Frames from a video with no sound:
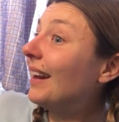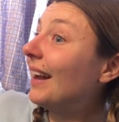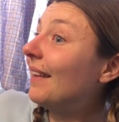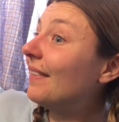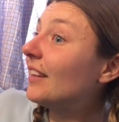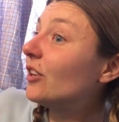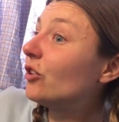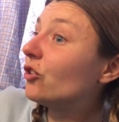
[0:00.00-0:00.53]
and
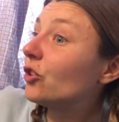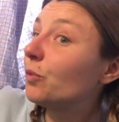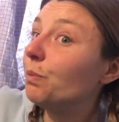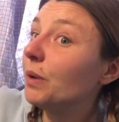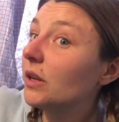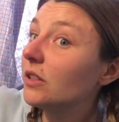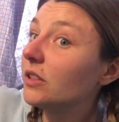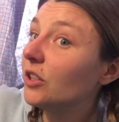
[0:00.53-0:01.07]
then you just
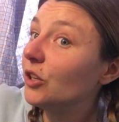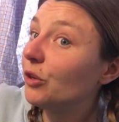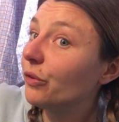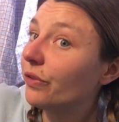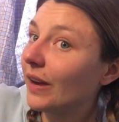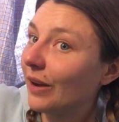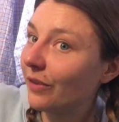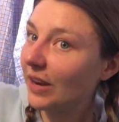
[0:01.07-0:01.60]
build a new
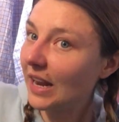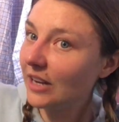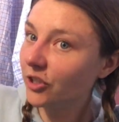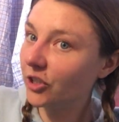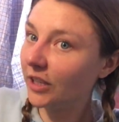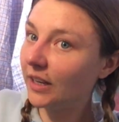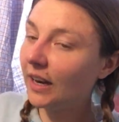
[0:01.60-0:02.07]
foundation,